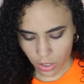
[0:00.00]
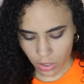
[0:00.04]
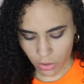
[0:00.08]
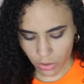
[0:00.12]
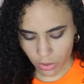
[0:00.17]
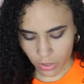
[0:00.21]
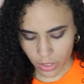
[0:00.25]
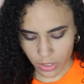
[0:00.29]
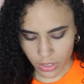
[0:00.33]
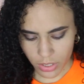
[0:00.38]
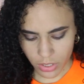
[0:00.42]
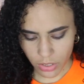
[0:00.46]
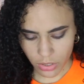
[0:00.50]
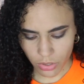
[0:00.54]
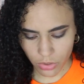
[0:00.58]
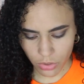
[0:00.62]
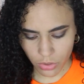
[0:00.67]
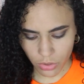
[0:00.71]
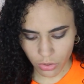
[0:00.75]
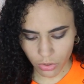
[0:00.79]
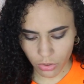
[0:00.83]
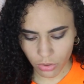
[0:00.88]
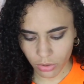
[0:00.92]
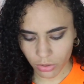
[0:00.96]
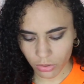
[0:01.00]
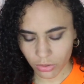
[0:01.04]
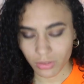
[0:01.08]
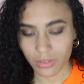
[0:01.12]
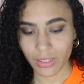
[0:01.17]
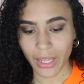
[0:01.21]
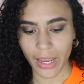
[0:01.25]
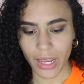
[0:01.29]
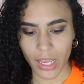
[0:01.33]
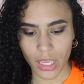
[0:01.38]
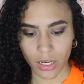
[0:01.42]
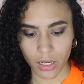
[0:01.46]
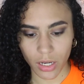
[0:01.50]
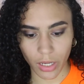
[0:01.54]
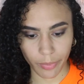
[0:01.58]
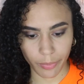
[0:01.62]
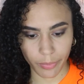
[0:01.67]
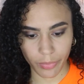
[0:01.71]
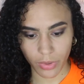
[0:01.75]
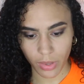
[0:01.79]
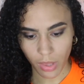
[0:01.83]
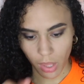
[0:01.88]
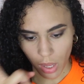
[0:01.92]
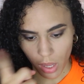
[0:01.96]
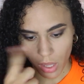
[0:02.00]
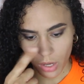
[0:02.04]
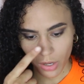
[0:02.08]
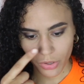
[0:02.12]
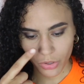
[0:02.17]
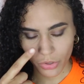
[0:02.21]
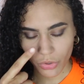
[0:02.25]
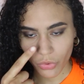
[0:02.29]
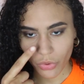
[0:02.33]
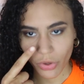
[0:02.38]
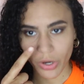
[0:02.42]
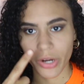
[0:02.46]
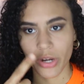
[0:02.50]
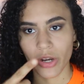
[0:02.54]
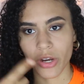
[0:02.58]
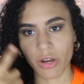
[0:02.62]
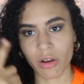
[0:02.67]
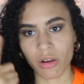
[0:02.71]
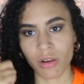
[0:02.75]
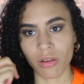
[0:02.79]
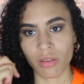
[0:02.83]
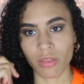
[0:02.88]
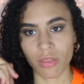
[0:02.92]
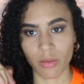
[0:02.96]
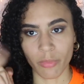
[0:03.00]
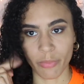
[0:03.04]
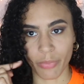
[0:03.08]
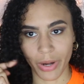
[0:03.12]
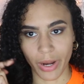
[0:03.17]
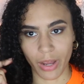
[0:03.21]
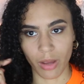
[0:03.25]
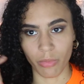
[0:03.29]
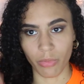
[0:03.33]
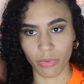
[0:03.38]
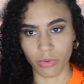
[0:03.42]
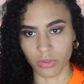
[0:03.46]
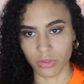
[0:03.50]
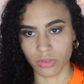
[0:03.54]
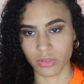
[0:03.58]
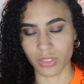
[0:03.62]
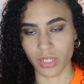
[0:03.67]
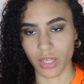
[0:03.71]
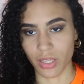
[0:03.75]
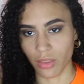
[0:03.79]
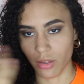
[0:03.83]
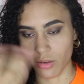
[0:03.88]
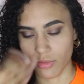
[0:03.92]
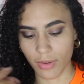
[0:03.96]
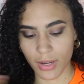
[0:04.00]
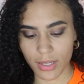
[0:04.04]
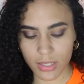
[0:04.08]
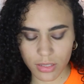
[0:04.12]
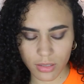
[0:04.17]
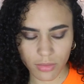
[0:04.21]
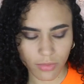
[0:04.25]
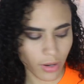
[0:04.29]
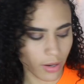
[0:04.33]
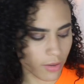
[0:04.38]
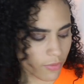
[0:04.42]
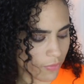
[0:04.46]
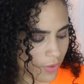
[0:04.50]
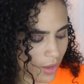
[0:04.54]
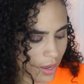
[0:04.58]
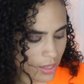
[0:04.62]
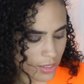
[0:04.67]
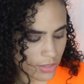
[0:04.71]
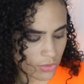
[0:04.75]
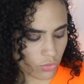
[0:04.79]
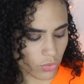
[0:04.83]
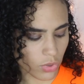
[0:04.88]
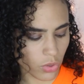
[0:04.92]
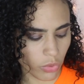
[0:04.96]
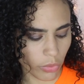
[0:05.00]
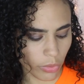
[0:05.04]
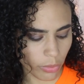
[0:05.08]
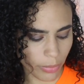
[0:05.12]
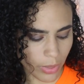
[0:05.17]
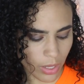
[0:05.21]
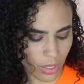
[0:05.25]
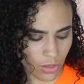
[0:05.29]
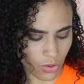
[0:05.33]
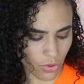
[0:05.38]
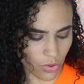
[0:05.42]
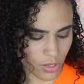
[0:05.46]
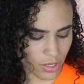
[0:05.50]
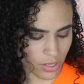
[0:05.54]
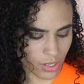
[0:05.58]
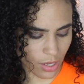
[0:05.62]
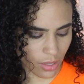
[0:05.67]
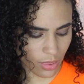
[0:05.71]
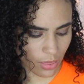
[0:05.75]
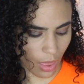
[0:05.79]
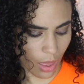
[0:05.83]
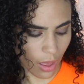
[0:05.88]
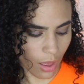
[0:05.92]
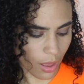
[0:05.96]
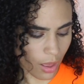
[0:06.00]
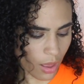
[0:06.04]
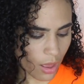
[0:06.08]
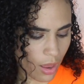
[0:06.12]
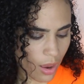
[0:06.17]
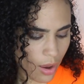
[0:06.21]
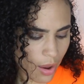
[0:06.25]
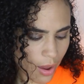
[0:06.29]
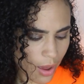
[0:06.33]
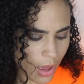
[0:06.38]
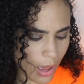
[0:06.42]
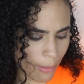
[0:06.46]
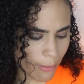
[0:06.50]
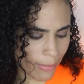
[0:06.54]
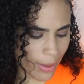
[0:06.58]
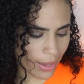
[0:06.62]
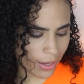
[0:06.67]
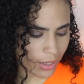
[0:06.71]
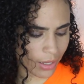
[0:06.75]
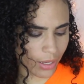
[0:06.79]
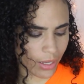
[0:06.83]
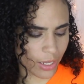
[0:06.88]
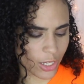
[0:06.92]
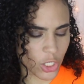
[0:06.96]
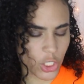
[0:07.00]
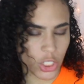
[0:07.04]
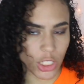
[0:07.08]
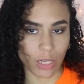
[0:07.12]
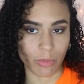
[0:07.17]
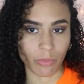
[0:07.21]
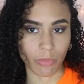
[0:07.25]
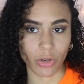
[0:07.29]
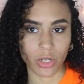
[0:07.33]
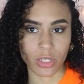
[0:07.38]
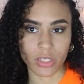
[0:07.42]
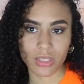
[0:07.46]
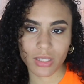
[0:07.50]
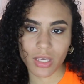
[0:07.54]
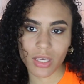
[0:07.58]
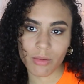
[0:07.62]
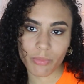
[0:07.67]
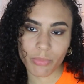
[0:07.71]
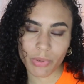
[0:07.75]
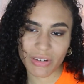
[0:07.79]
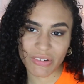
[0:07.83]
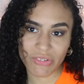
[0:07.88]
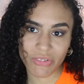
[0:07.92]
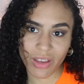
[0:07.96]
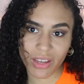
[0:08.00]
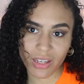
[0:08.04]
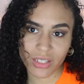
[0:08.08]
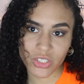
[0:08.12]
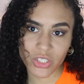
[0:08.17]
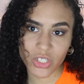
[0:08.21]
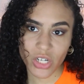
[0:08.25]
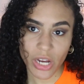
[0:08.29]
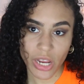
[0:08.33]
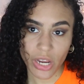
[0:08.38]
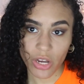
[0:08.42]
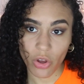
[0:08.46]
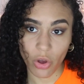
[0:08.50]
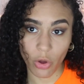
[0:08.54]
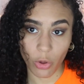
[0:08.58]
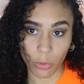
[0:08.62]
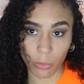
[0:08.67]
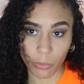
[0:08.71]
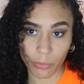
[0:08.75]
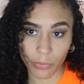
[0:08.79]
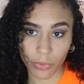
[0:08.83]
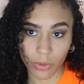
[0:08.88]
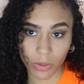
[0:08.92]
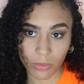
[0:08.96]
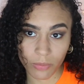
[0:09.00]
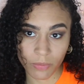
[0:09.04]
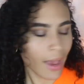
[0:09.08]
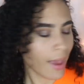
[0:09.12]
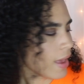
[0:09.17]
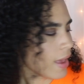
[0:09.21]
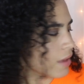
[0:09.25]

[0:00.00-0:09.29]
In order to lighten up the inner corner, the brow bone, and the rest of our face, we will be using the Becca Shimmering Skin Perfector in Opal.